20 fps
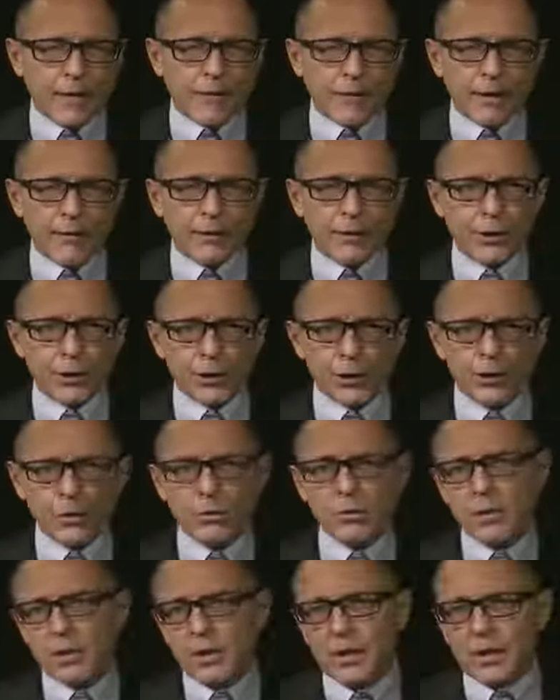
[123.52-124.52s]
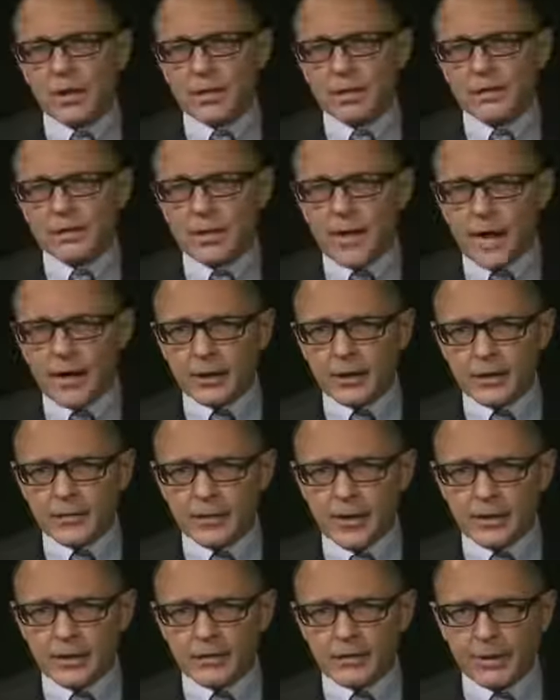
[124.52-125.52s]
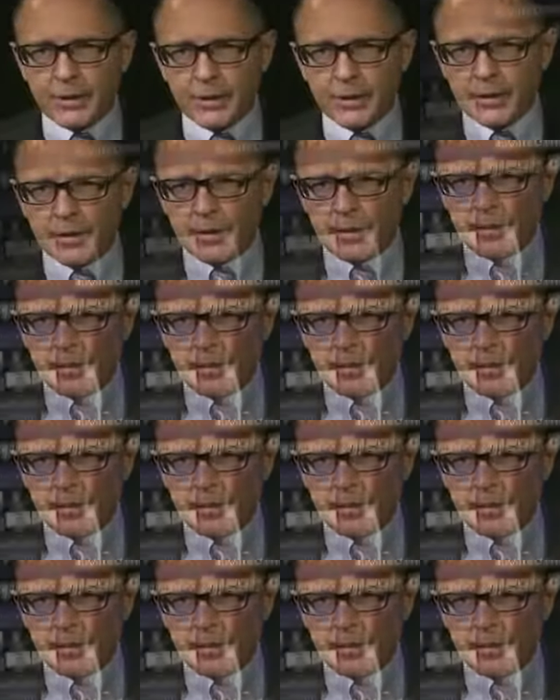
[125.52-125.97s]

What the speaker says: of our new documentary,